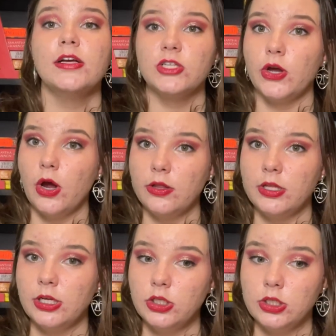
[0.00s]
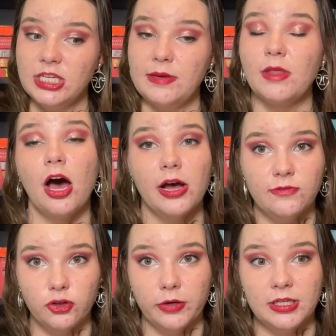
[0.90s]
So the team that I've
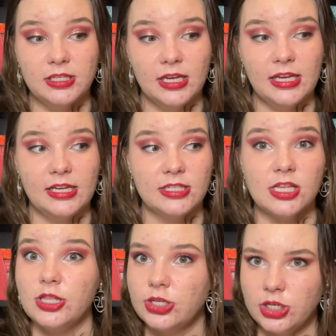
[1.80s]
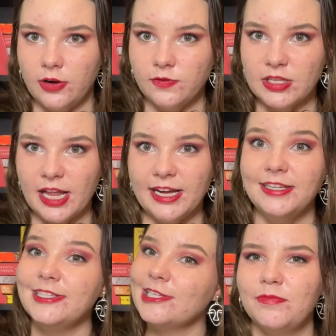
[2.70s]
joined is the Shelf
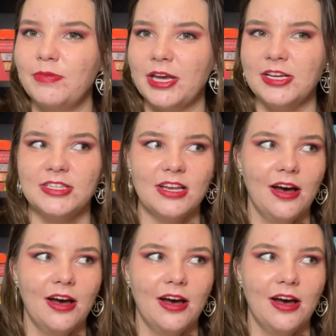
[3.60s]
Slayers because